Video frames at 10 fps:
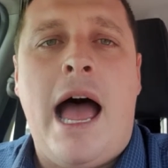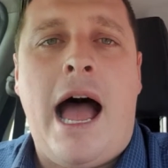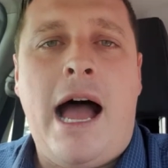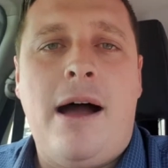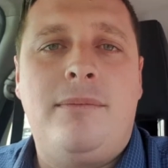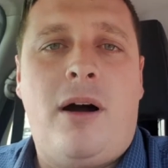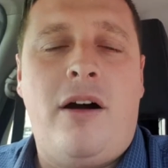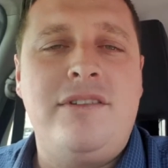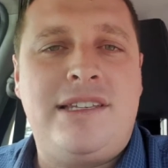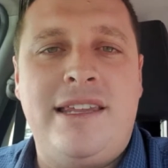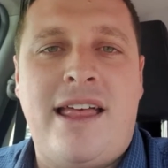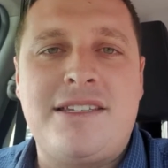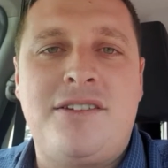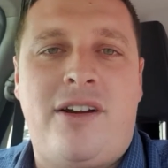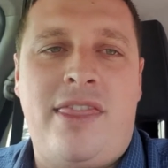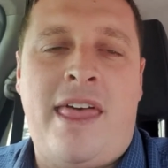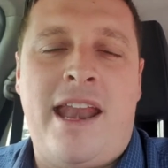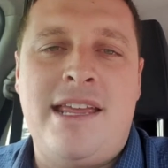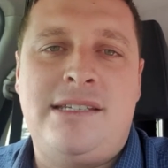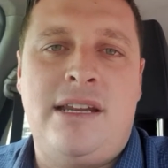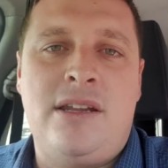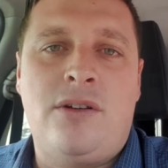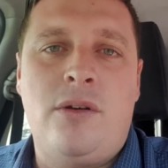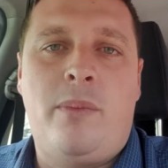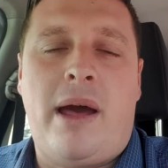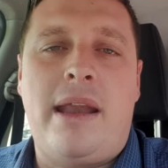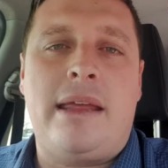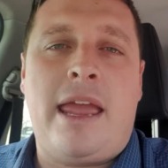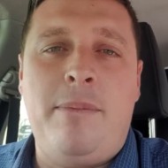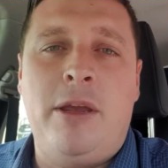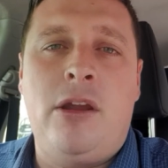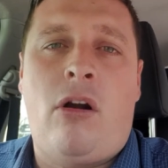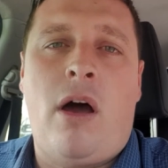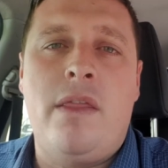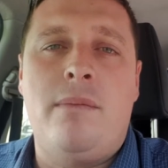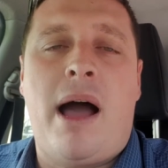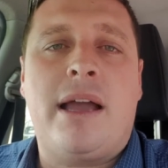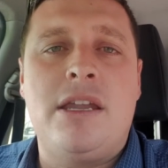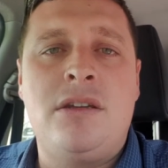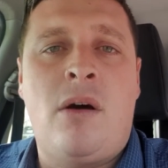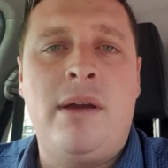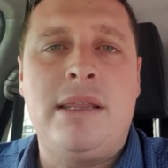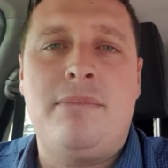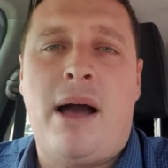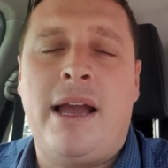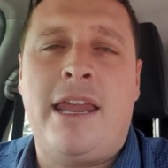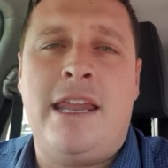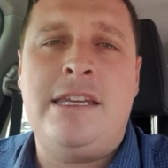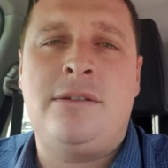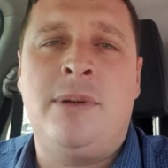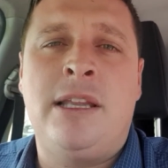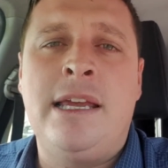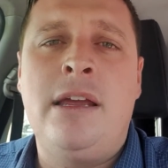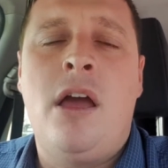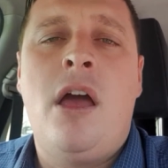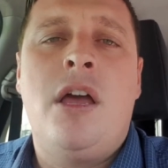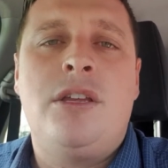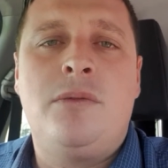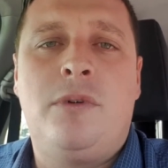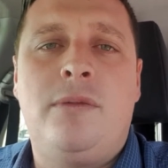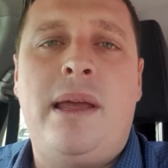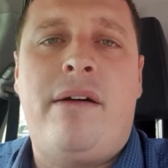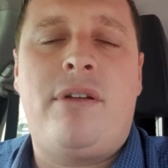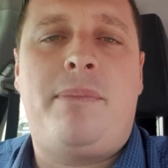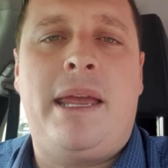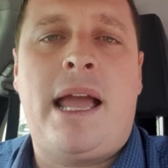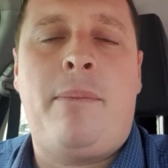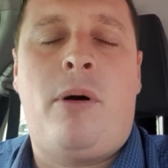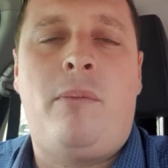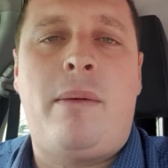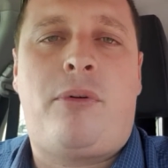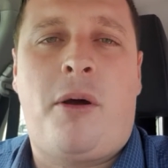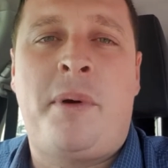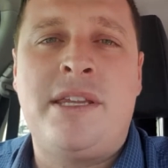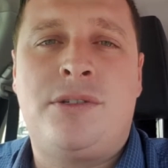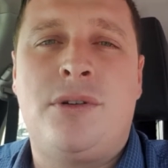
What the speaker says: Obviously that's not that easy to do, but keeping your eye on the market, knowing the market intimately, you will be able to pick up on when properties